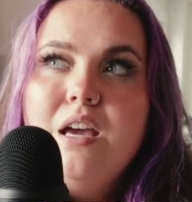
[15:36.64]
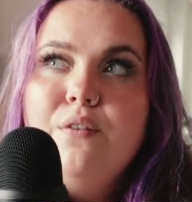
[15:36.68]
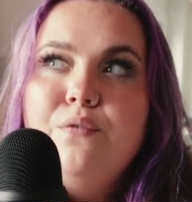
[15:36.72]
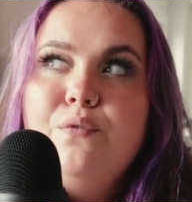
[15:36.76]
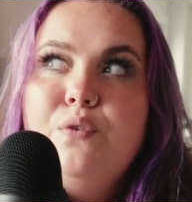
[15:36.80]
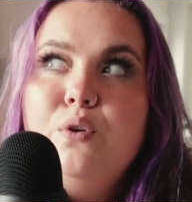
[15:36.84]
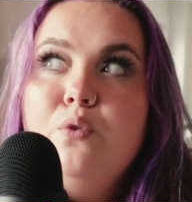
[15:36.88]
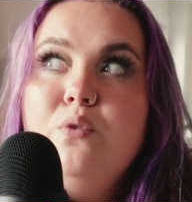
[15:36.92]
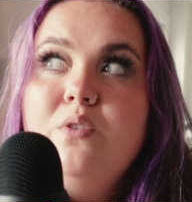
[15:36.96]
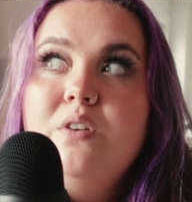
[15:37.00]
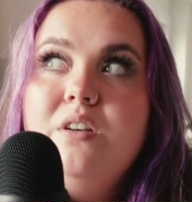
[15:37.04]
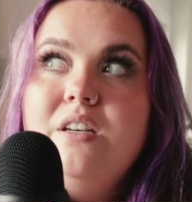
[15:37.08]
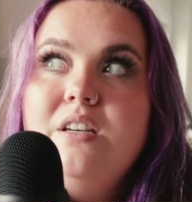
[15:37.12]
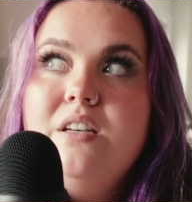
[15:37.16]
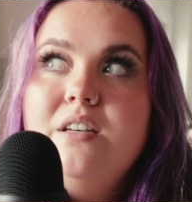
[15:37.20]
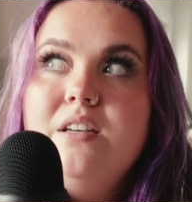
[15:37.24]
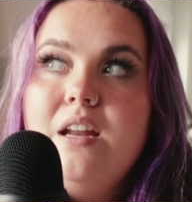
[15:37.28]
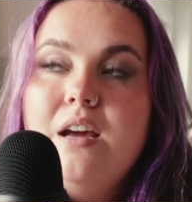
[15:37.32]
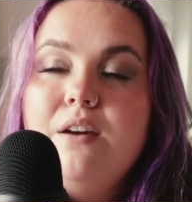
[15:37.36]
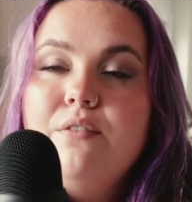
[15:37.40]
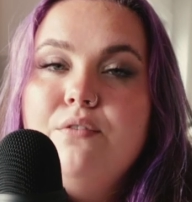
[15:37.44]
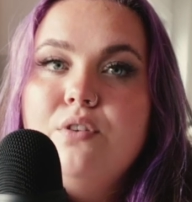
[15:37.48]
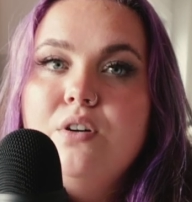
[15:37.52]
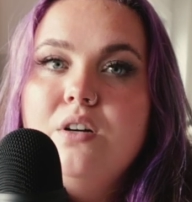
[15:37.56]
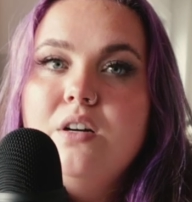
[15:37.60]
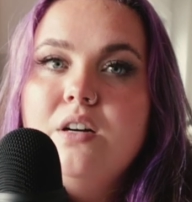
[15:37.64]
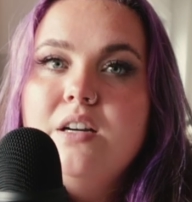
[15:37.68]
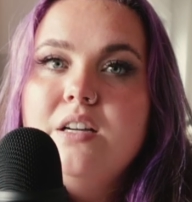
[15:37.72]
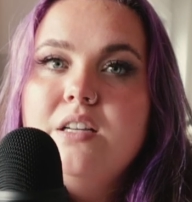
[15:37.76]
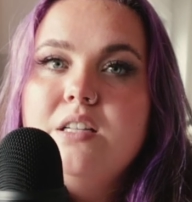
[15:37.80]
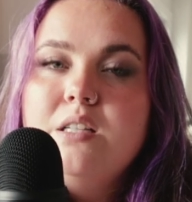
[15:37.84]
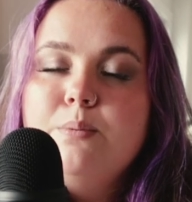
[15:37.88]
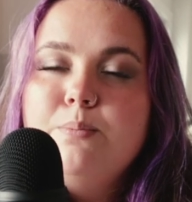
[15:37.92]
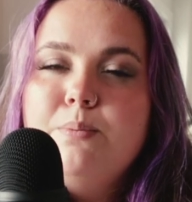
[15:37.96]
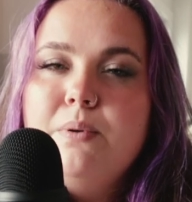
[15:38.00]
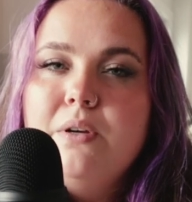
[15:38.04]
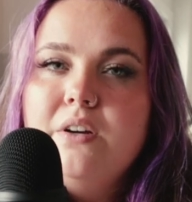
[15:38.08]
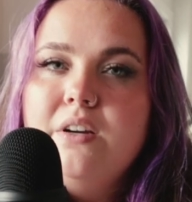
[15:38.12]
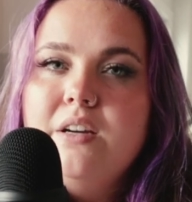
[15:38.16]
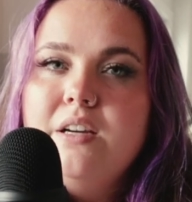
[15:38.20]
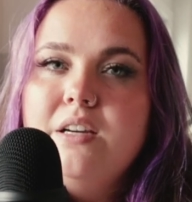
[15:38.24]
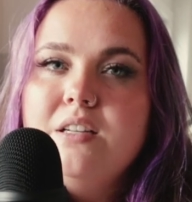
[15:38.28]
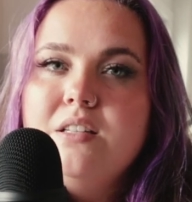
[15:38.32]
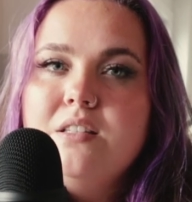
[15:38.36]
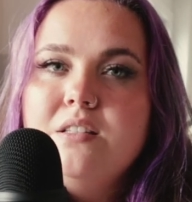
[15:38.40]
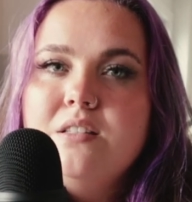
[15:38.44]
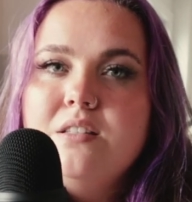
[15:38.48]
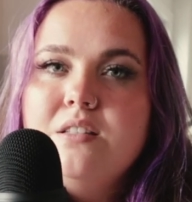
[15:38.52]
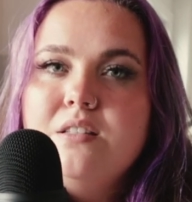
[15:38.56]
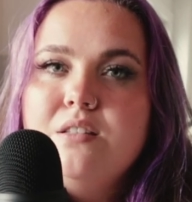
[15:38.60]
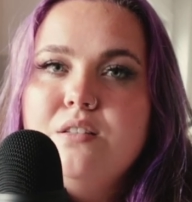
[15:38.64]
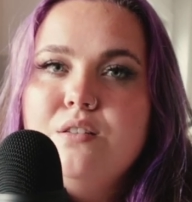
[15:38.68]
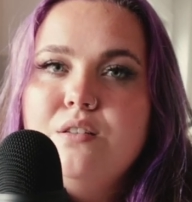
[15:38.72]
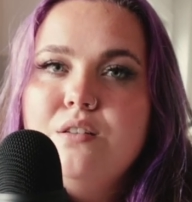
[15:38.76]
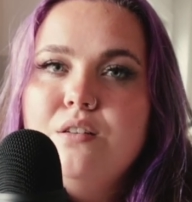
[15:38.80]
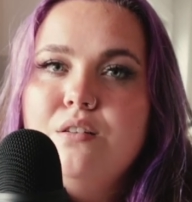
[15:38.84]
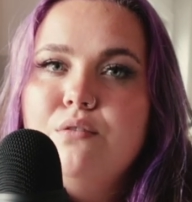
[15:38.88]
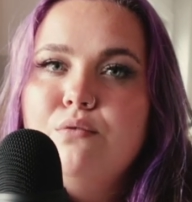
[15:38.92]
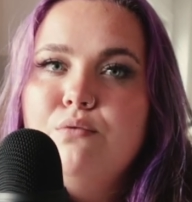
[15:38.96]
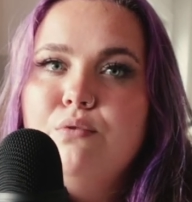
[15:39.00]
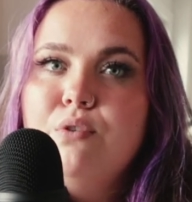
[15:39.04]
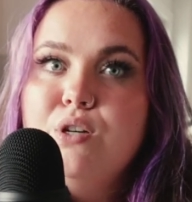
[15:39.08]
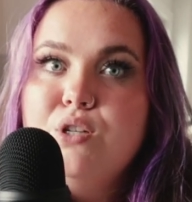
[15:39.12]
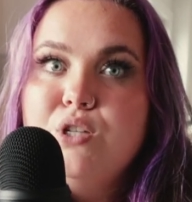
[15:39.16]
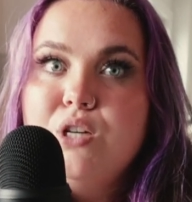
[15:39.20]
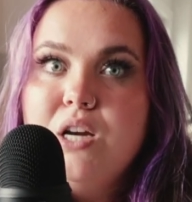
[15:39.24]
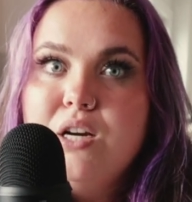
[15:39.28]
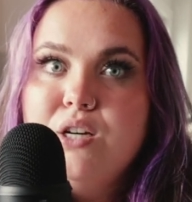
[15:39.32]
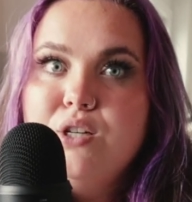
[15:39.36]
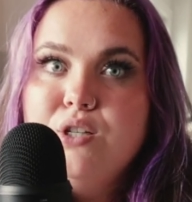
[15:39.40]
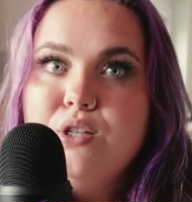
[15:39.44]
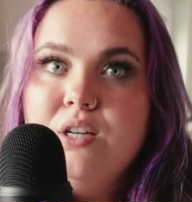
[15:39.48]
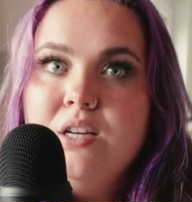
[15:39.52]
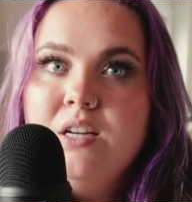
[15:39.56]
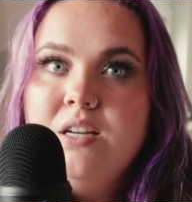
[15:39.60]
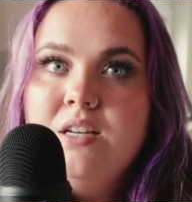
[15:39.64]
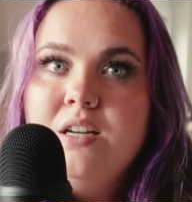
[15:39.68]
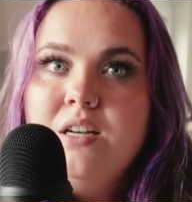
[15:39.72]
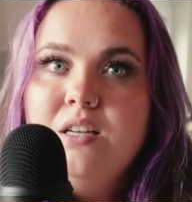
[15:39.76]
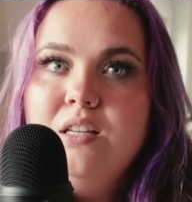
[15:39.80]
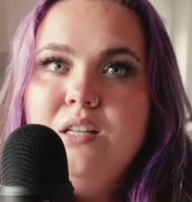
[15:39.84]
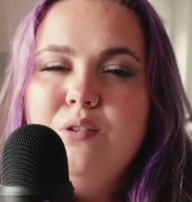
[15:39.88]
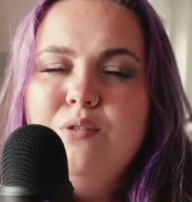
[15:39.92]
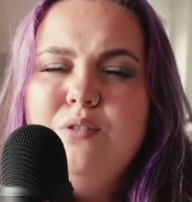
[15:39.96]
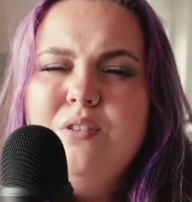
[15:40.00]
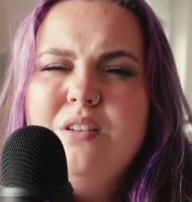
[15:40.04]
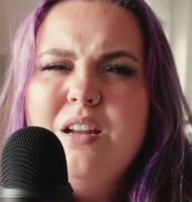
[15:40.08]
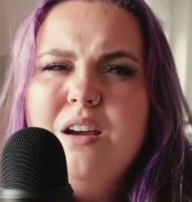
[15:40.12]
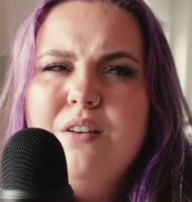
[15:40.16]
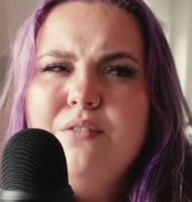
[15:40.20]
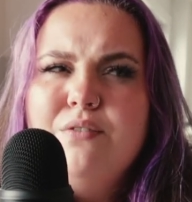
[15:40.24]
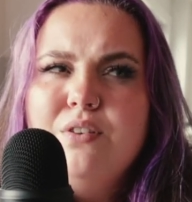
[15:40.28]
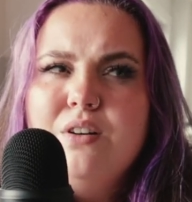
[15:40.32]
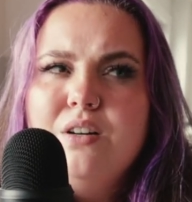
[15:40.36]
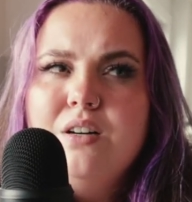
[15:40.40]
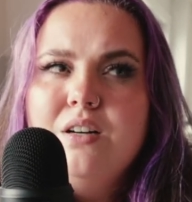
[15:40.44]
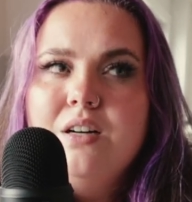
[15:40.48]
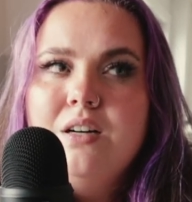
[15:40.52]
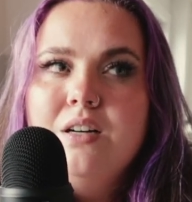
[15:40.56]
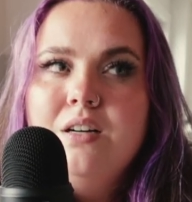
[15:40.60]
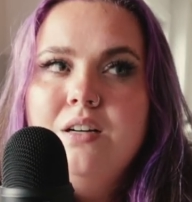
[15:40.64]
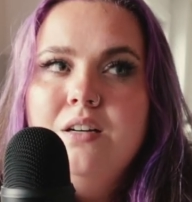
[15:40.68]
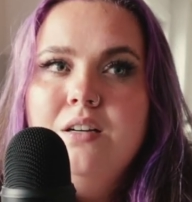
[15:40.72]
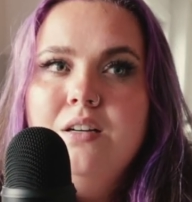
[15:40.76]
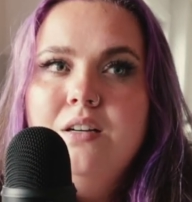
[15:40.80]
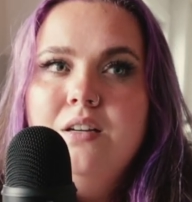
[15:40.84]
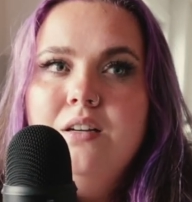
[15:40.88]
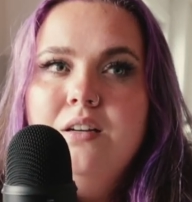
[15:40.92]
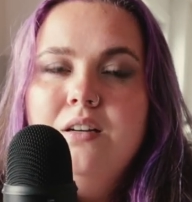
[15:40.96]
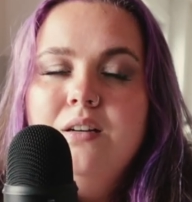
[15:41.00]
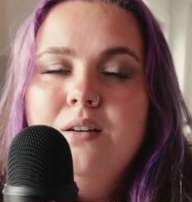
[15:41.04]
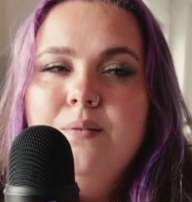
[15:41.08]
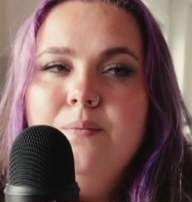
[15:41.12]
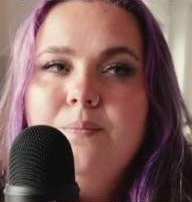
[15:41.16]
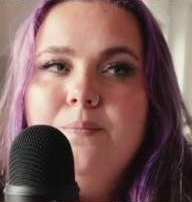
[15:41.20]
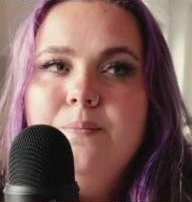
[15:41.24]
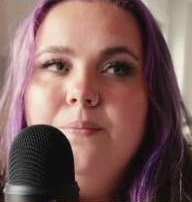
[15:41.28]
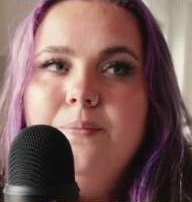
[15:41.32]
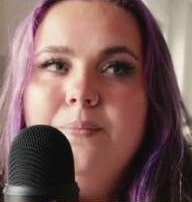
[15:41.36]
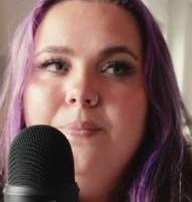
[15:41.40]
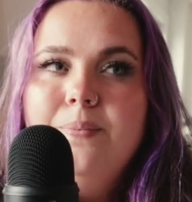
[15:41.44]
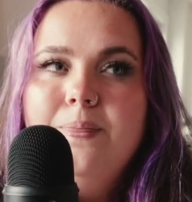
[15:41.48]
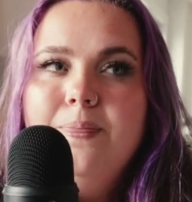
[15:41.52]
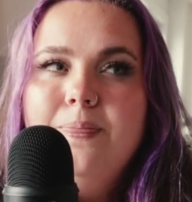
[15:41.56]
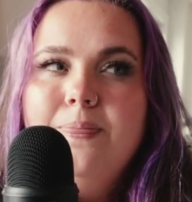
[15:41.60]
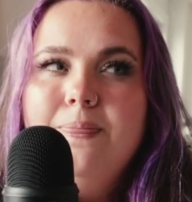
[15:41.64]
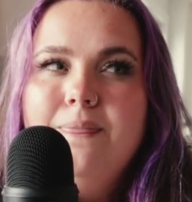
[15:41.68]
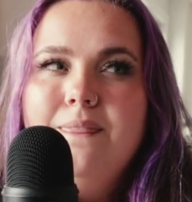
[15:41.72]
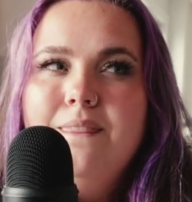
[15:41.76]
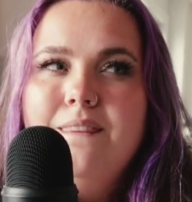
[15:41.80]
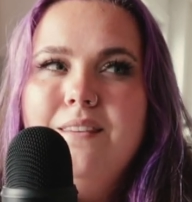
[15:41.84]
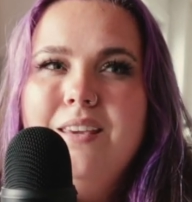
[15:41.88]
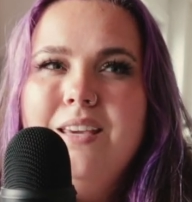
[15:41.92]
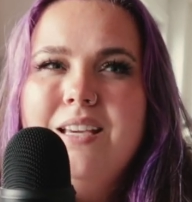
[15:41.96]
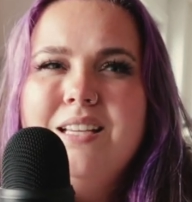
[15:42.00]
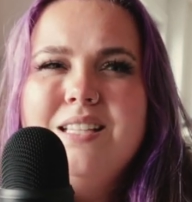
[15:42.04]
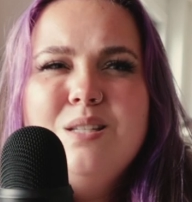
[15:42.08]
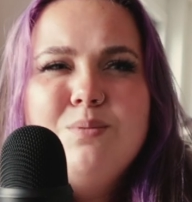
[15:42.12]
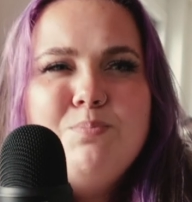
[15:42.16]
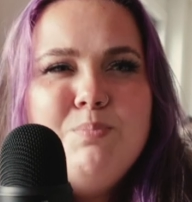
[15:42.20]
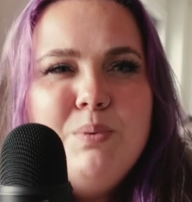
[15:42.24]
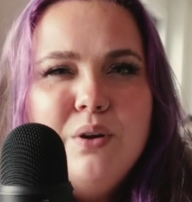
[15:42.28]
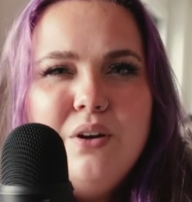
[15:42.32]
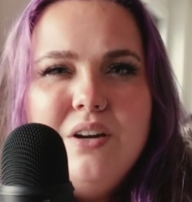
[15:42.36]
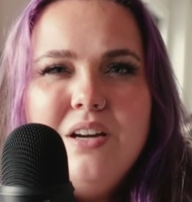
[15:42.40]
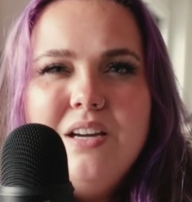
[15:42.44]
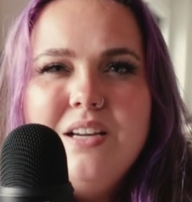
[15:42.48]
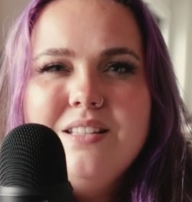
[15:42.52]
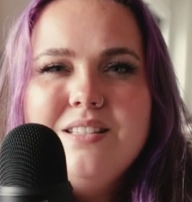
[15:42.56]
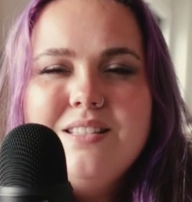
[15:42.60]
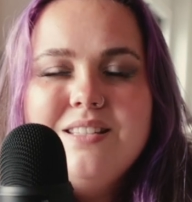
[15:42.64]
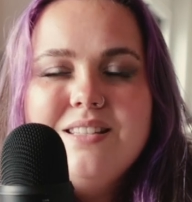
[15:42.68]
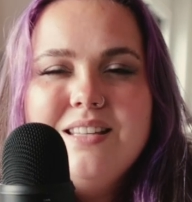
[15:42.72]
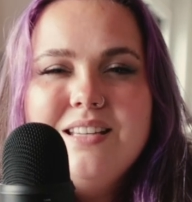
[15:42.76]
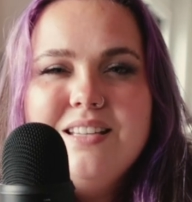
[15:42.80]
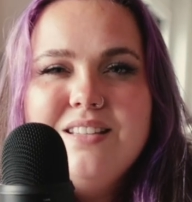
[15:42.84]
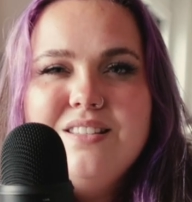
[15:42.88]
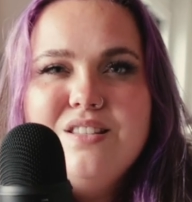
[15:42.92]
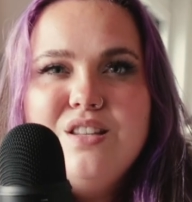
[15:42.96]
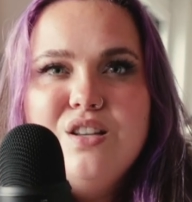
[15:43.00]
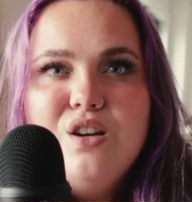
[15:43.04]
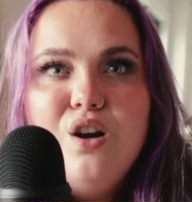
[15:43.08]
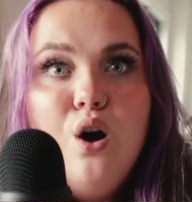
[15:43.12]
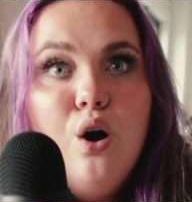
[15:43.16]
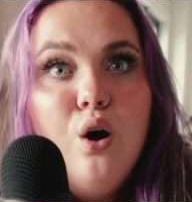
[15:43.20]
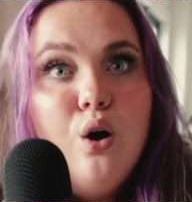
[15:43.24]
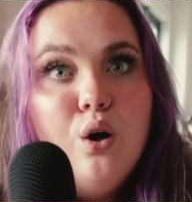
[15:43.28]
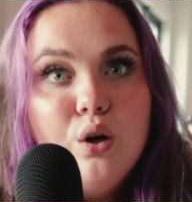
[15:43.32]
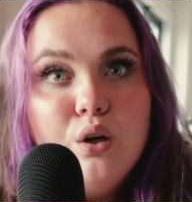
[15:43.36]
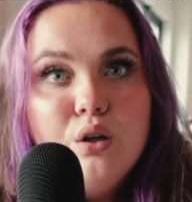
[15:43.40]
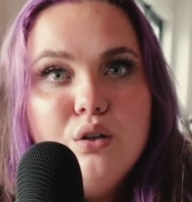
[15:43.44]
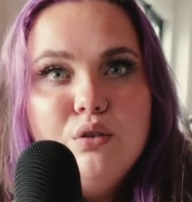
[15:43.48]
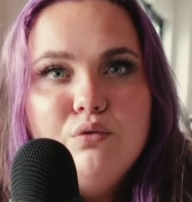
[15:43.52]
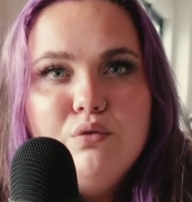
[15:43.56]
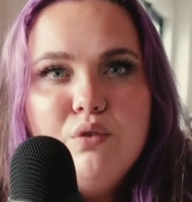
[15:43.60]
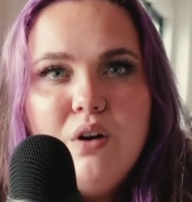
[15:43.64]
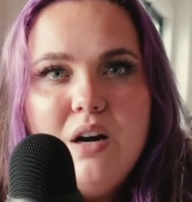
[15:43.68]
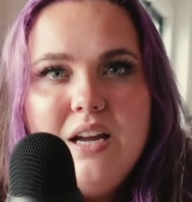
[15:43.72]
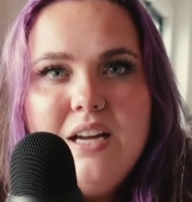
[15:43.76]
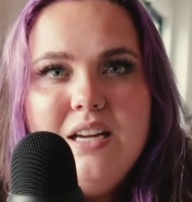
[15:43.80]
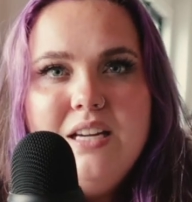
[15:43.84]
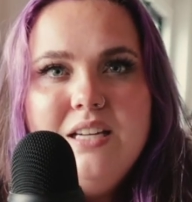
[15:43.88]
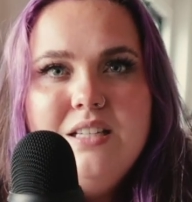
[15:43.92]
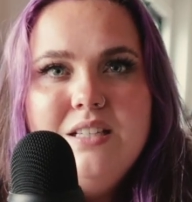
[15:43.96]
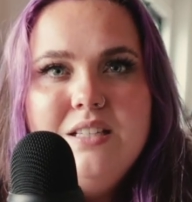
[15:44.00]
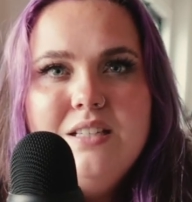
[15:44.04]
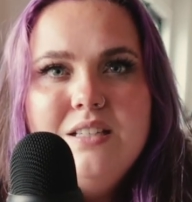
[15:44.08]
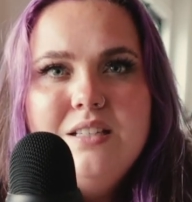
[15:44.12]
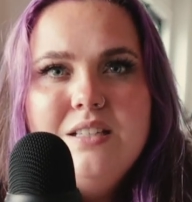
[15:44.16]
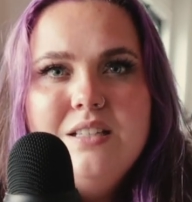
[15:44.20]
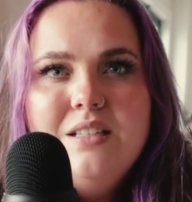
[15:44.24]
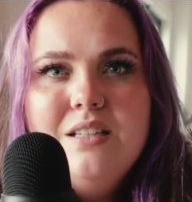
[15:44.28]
If you never experience rejection and you never experience things that aren't right,